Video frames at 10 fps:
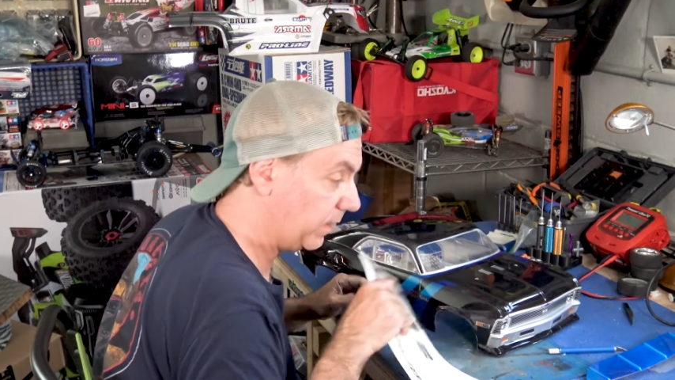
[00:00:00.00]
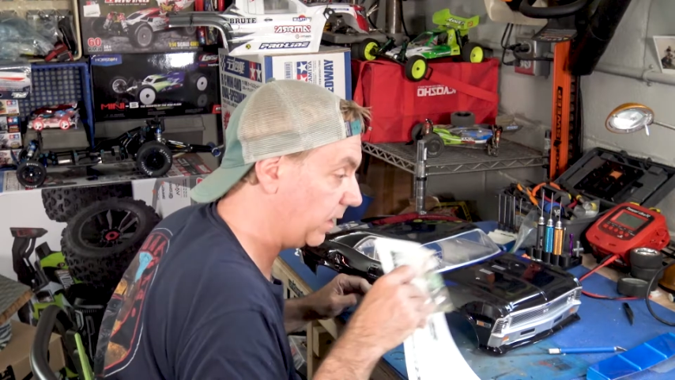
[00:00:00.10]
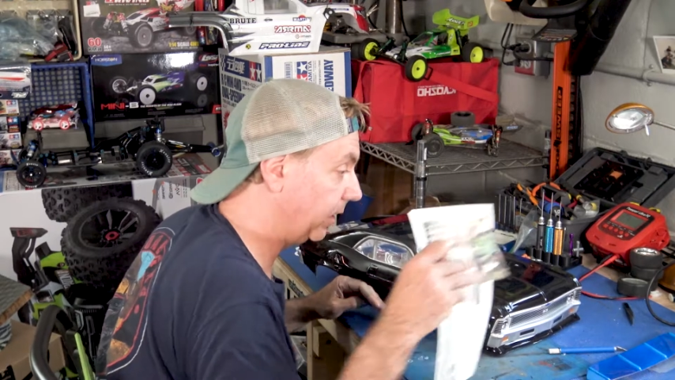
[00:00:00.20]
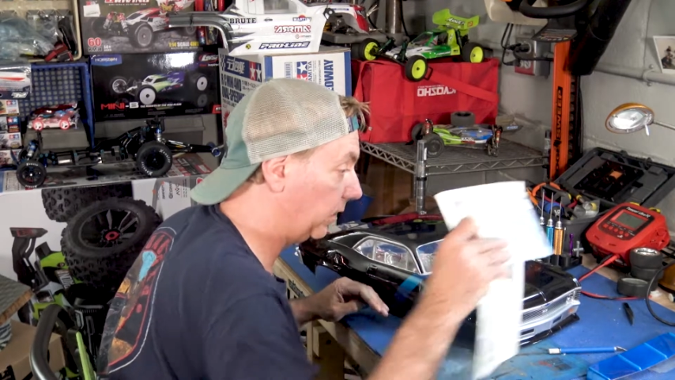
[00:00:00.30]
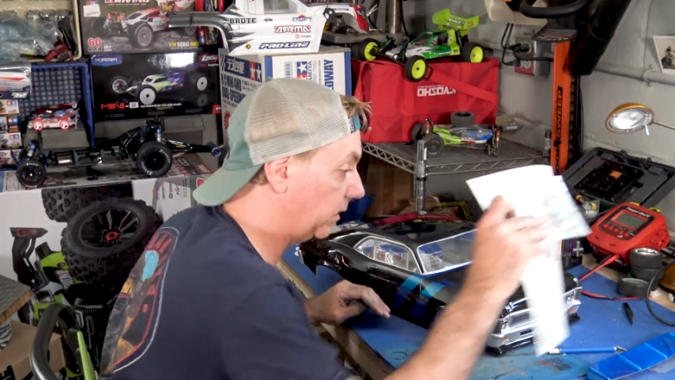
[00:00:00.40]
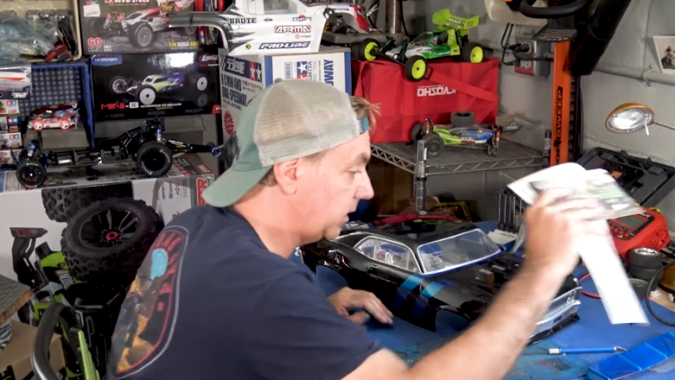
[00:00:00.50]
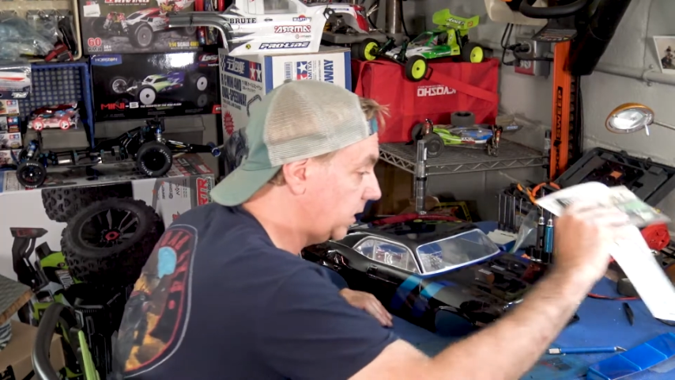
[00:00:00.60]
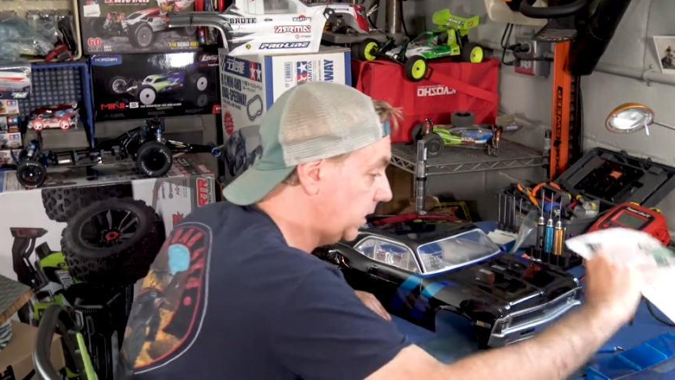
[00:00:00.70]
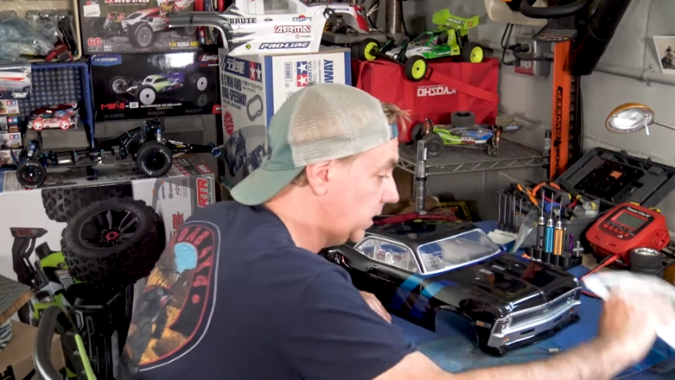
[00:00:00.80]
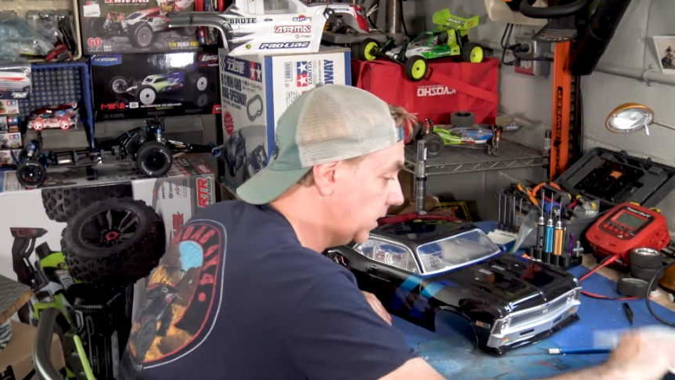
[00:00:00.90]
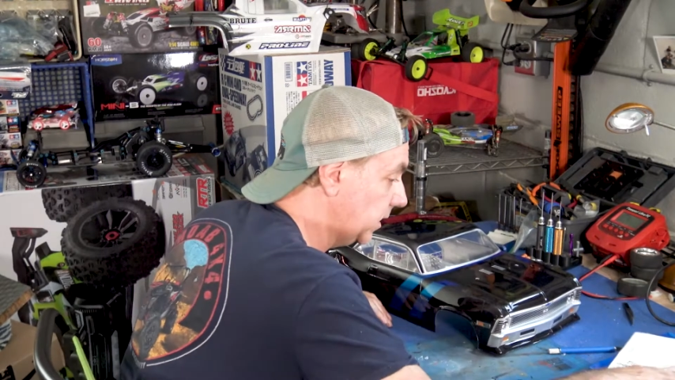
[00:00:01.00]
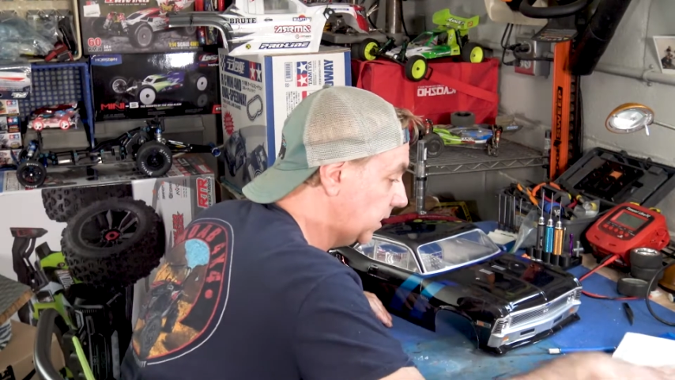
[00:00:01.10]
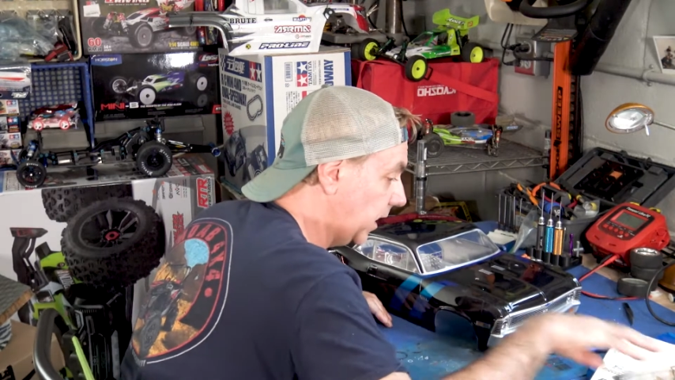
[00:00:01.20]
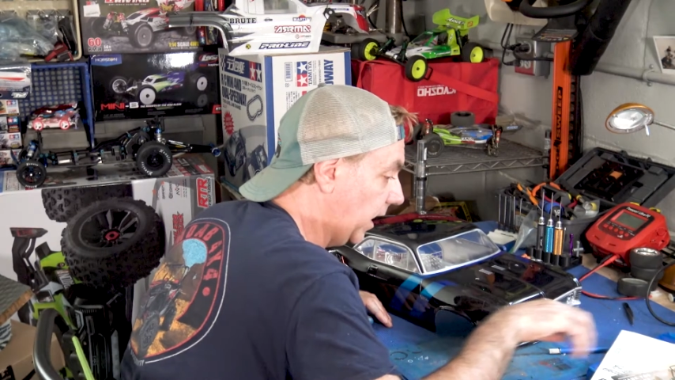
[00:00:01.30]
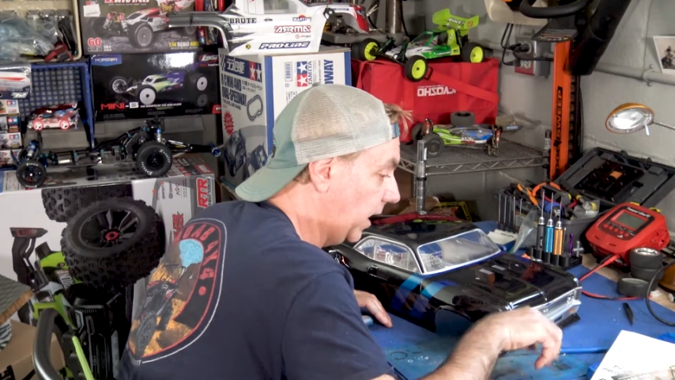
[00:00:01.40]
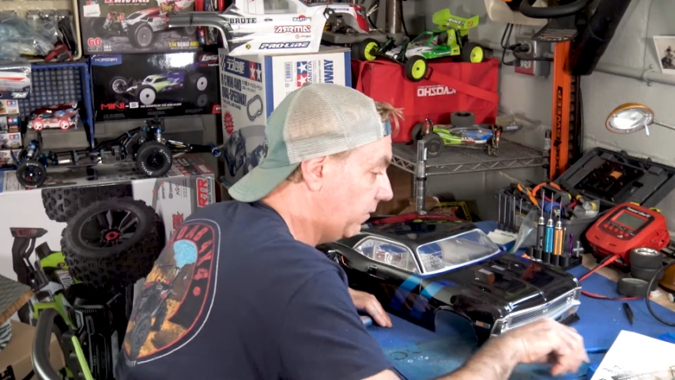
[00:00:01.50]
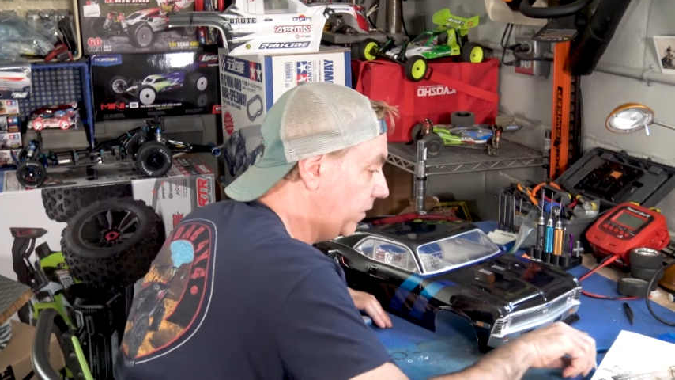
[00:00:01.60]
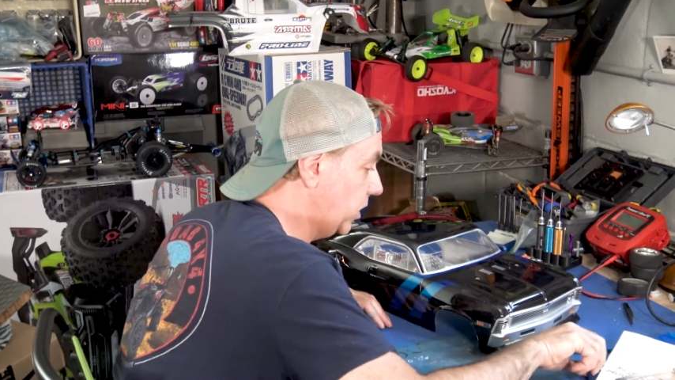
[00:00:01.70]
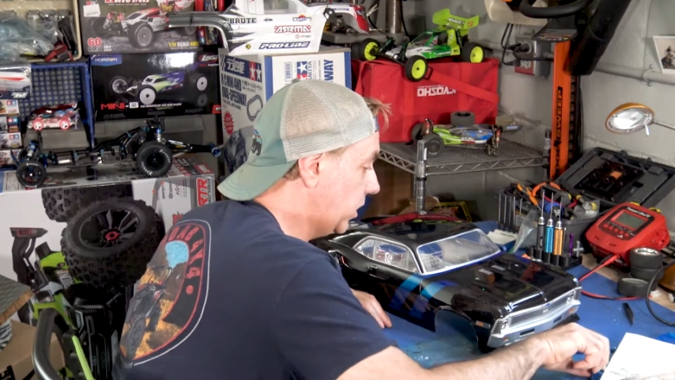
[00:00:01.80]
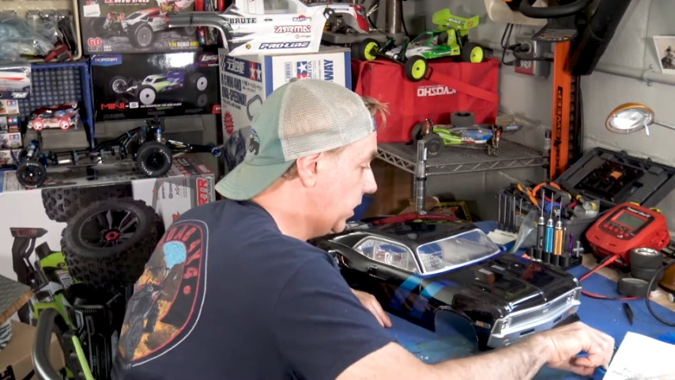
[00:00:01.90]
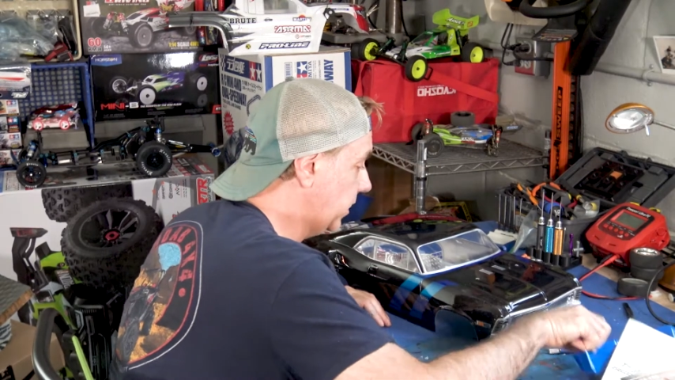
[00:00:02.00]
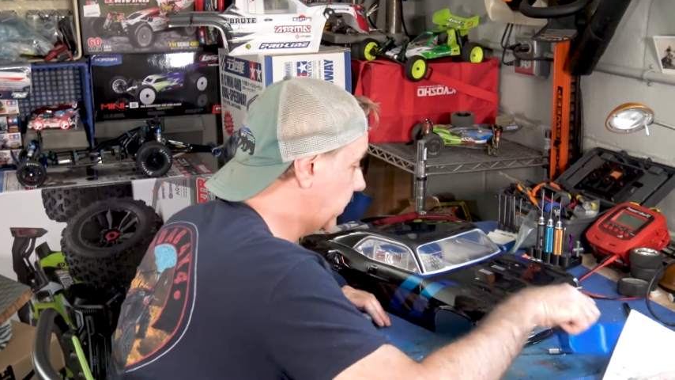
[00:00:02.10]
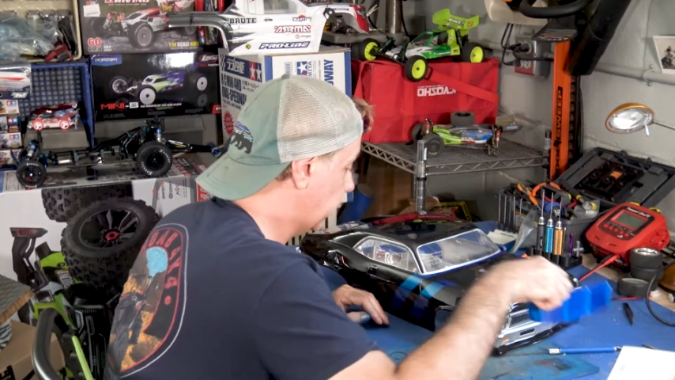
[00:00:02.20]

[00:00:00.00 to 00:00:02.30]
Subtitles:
think it looks good. I had a vision,